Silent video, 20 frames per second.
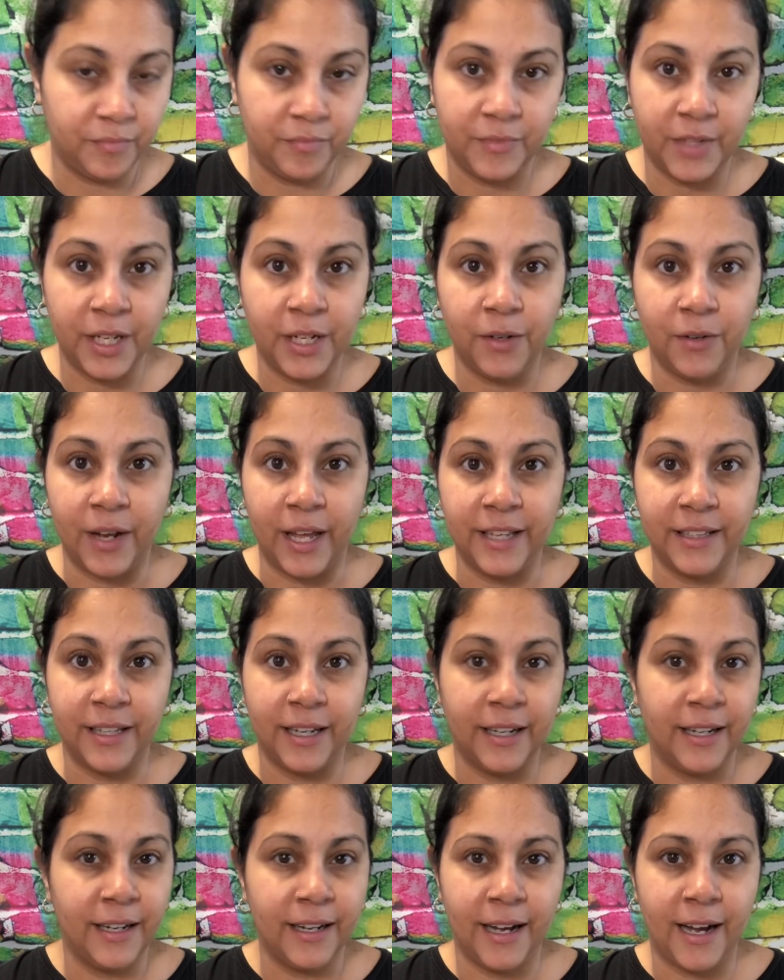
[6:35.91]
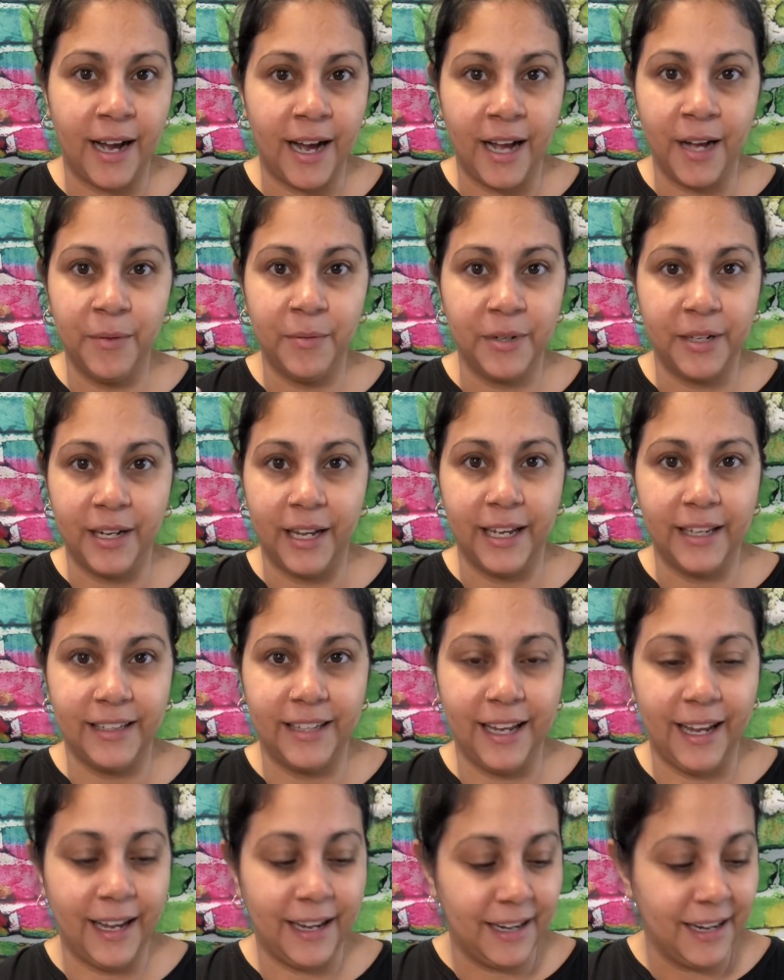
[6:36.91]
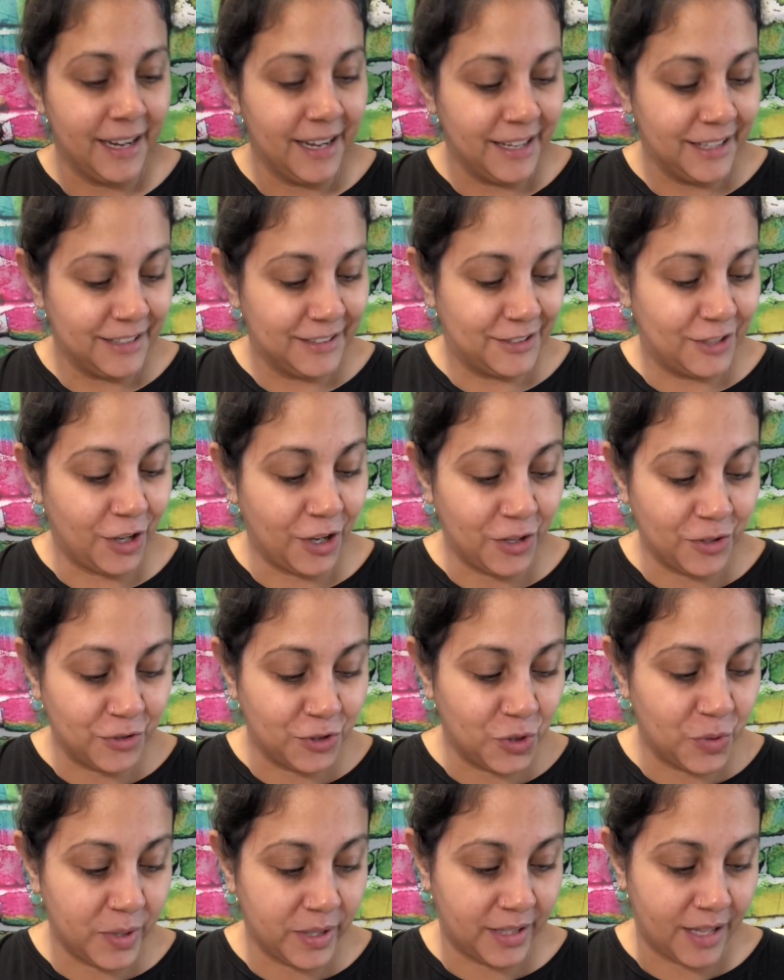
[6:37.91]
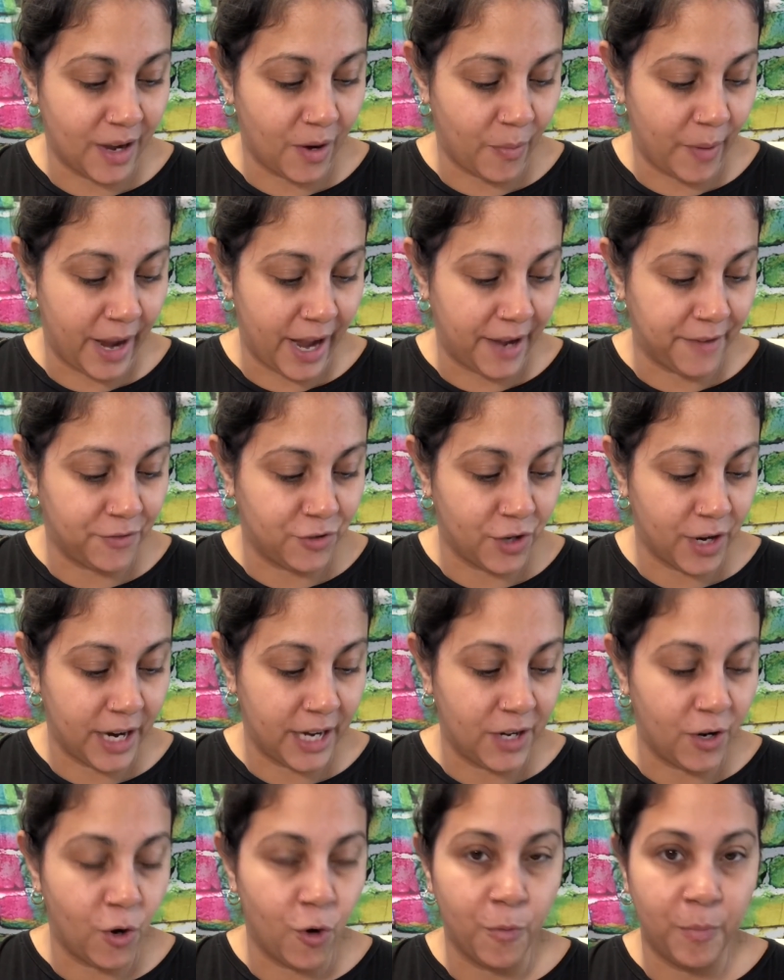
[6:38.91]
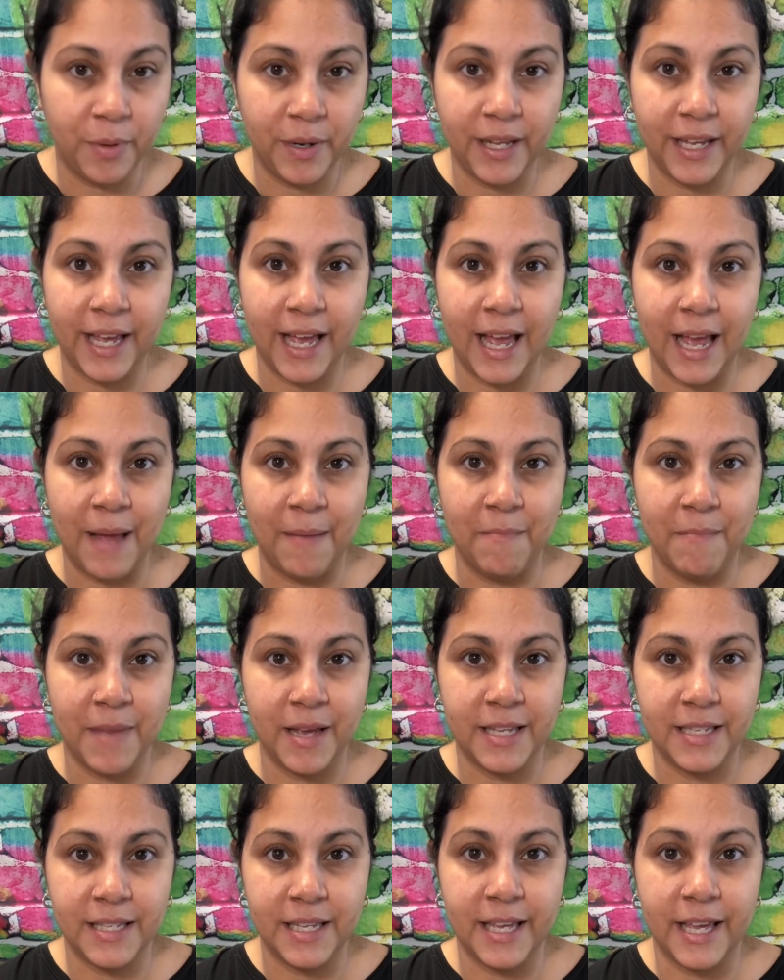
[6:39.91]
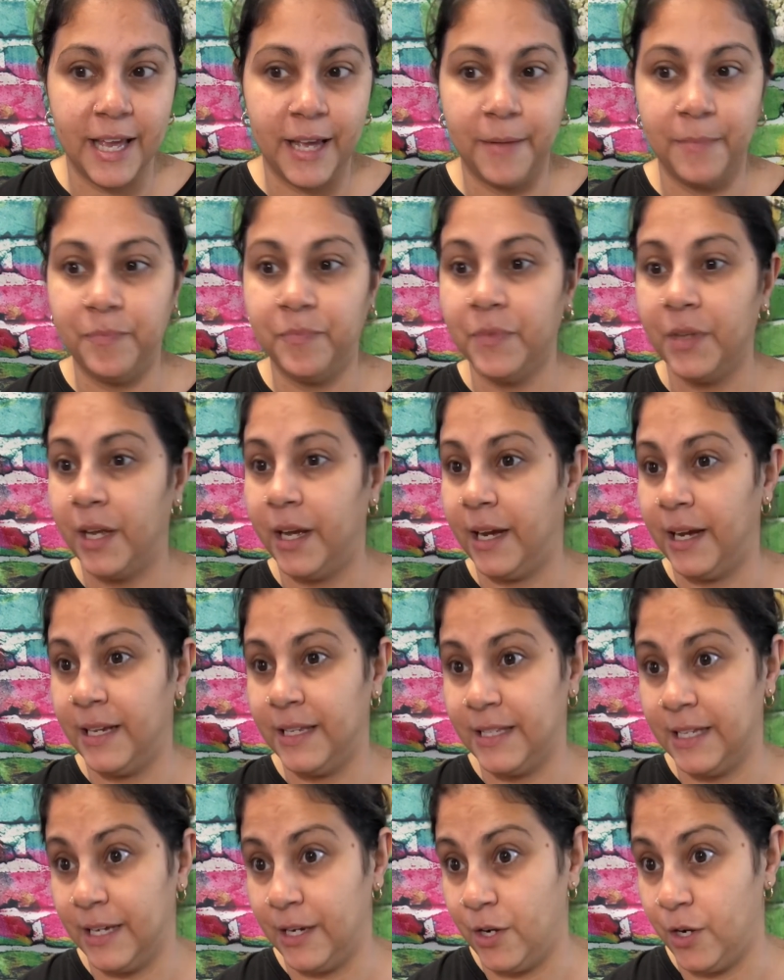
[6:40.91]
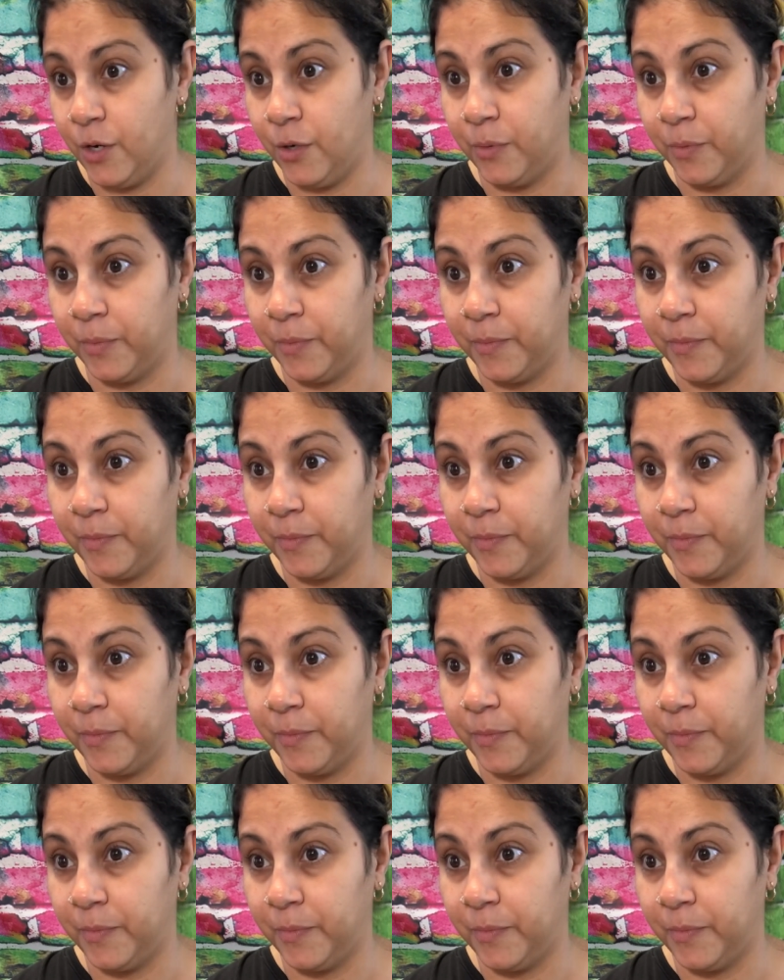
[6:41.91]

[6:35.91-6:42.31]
They don't like that. I wouldn't like that, so I don't do it that way. I've tried opening it and mixing it. I said no.